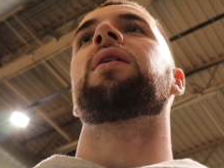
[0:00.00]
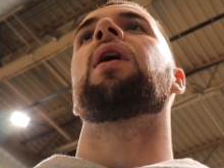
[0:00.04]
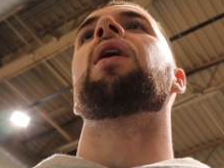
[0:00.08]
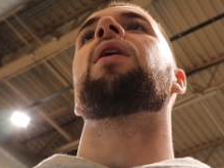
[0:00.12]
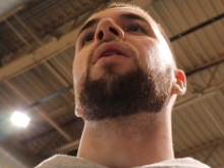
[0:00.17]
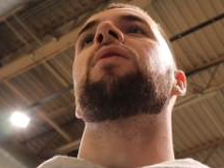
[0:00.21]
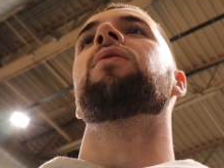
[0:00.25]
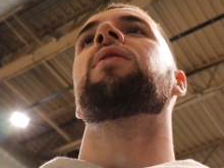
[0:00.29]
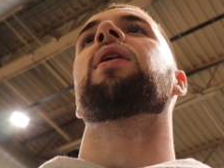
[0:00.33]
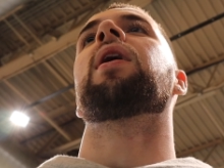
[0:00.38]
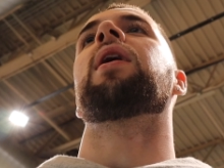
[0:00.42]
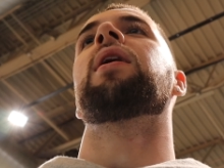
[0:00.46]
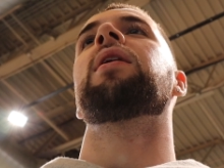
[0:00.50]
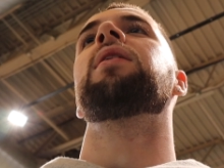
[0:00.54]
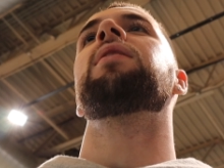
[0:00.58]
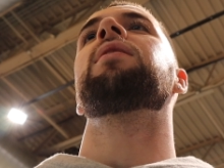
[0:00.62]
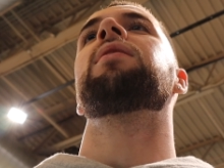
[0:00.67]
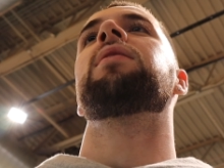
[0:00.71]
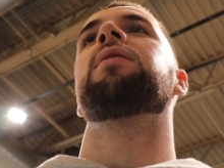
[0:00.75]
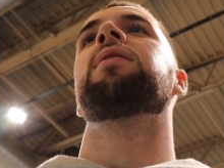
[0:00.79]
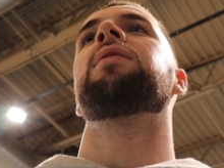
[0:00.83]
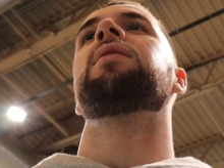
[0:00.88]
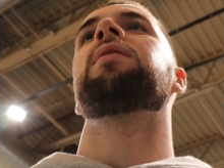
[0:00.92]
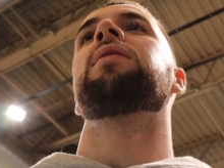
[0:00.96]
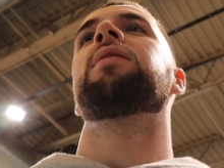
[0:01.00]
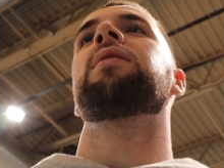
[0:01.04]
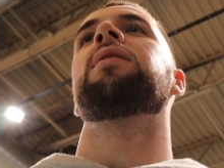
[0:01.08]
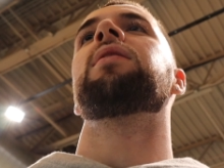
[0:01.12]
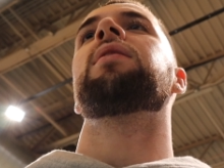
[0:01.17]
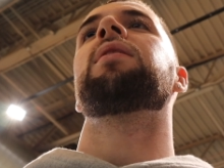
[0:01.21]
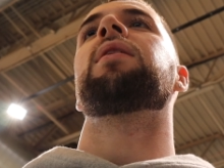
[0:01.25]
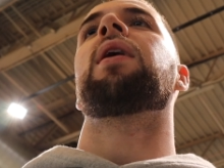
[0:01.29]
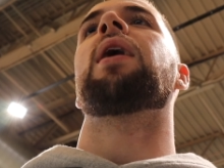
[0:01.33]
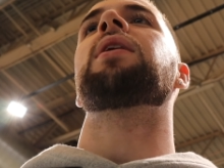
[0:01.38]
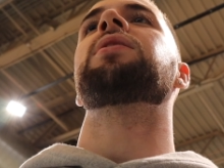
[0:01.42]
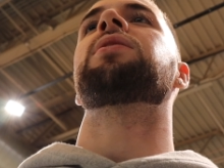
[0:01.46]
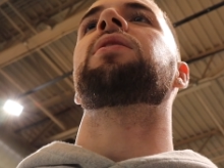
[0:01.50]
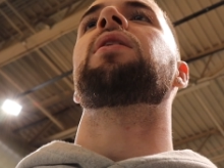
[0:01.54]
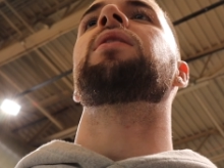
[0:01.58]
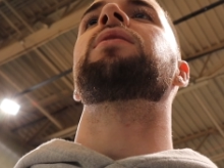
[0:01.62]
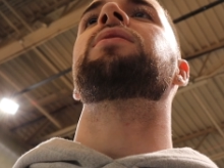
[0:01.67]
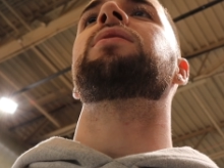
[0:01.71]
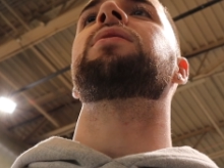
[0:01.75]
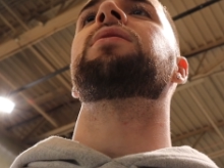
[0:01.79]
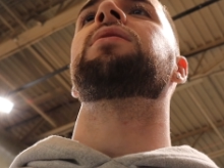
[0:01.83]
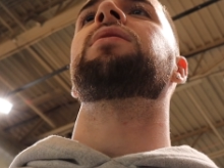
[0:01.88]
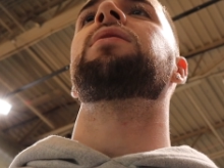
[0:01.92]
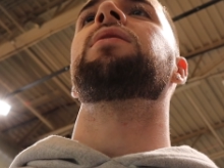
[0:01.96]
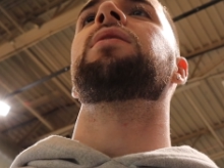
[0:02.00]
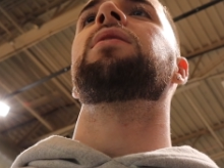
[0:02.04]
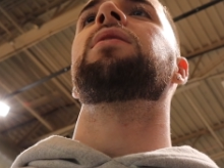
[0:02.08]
Oh, okay. That's nice.